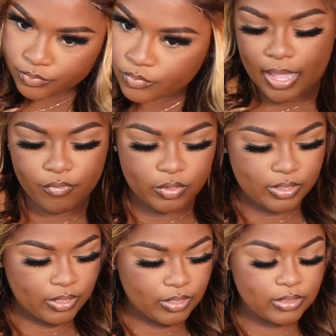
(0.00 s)
I have really
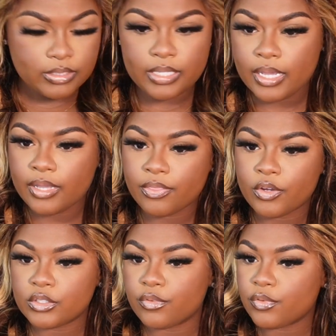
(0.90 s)
nothing to say.
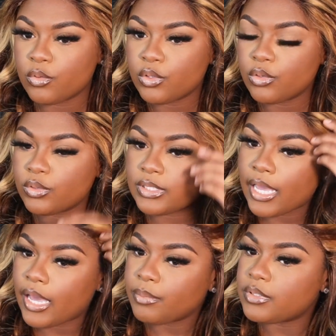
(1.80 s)
There's a few little
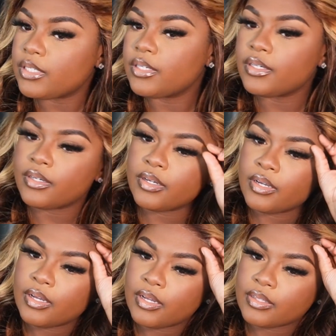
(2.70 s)
tabs here,
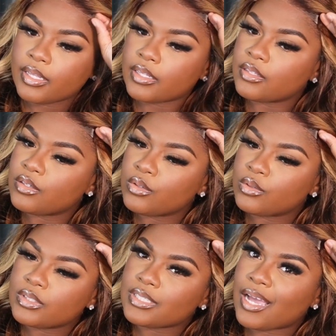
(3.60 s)
like little
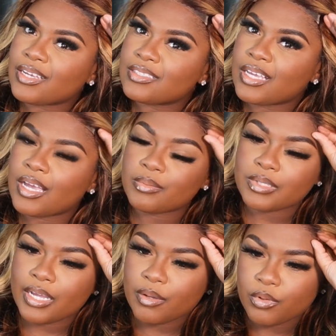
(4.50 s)
side tabs.
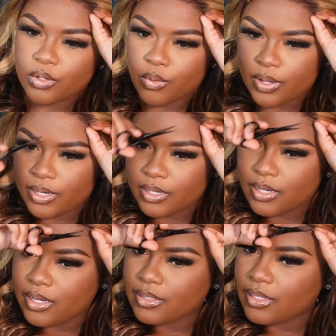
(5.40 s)
I want to go ahead and
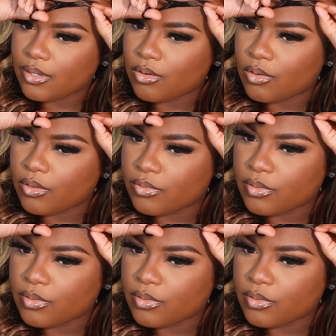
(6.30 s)
cut that off.